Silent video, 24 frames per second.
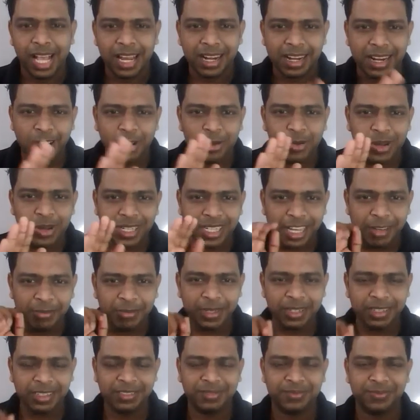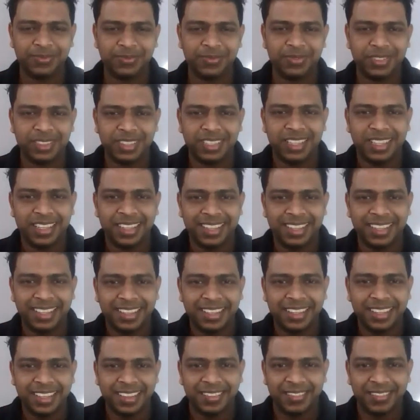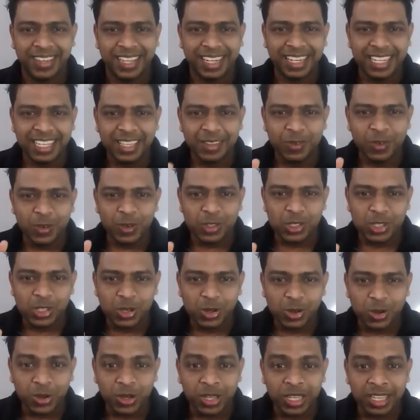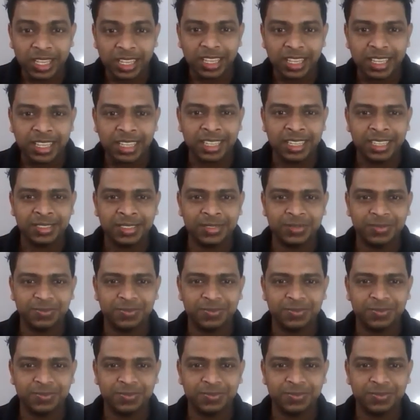Now what happened? When he was going